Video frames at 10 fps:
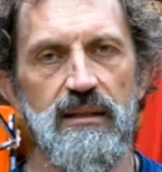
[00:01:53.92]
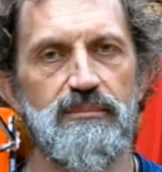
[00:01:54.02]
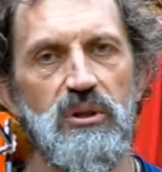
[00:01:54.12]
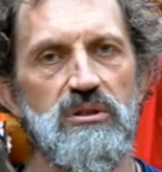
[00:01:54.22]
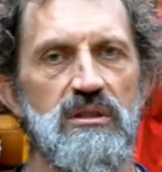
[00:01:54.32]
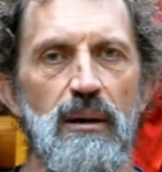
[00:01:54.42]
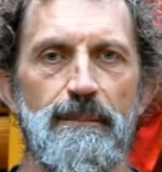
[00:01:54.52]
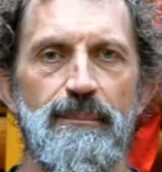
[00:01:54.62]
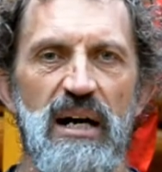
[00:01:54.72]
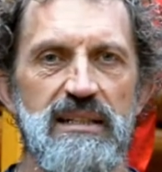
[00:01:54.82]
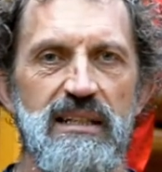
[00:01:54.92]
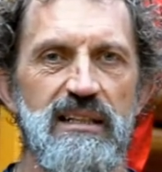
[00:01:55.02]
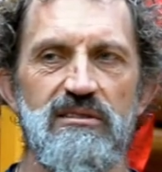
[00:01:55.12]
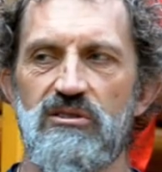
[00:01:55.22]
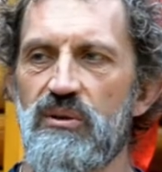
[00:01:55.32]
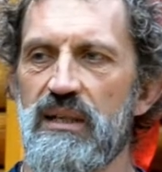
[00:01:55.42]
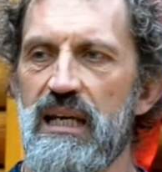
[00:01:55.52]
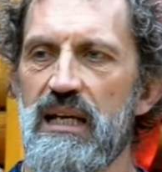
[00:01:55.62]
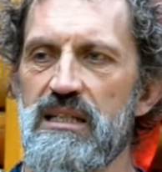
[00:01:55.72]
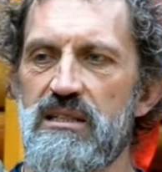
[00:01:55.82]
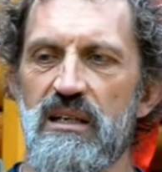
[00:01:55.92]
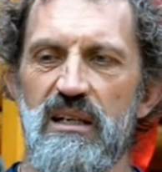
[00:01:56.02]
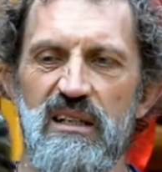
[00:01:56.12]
the boot's not biting into your Achilles.